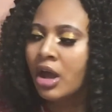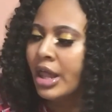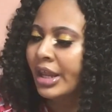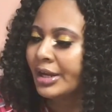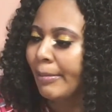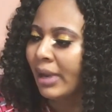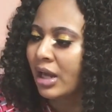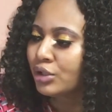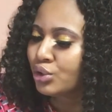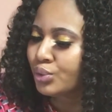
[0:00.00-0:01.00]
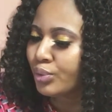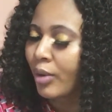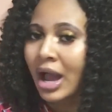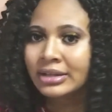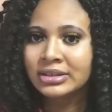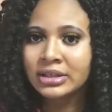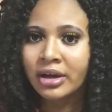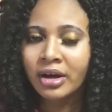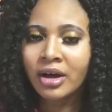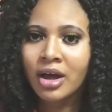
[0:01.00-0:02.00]
that I plan to answer
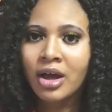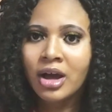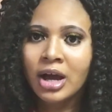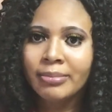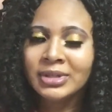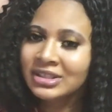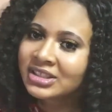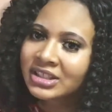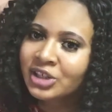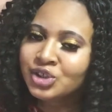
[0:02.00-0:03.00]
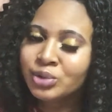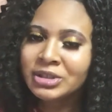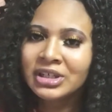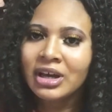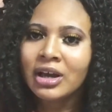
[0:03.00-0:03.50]
in this Get to Know Me tag.